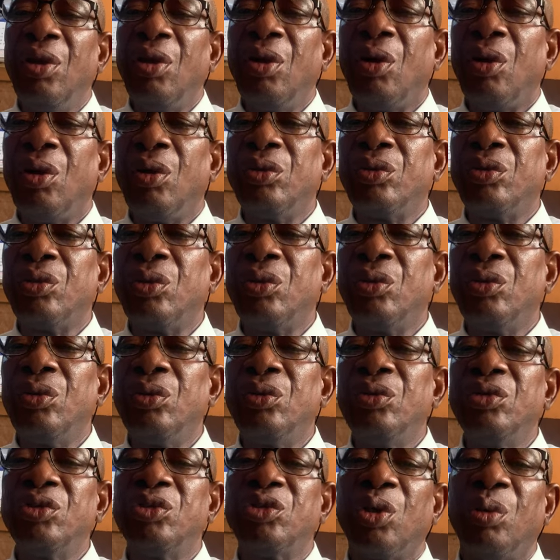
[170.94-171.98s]
although
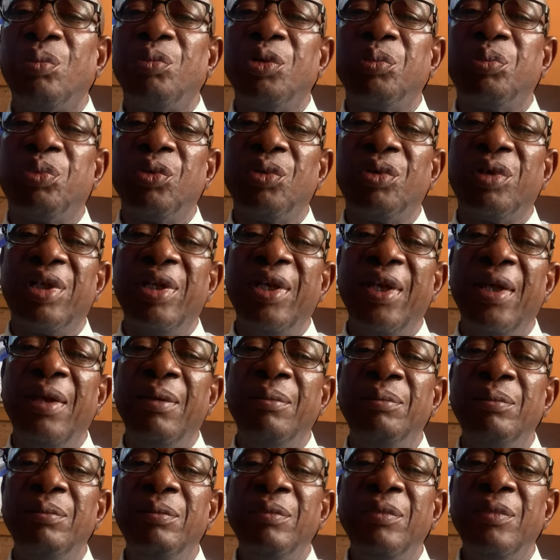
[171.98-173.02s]
some people
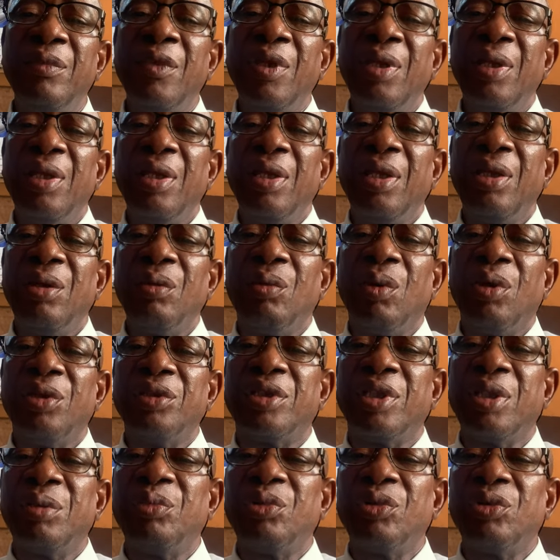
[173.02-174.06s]
claim he
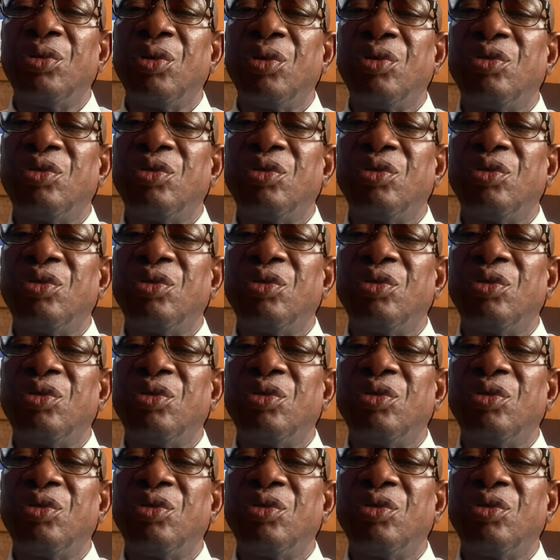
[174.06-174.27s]
was able to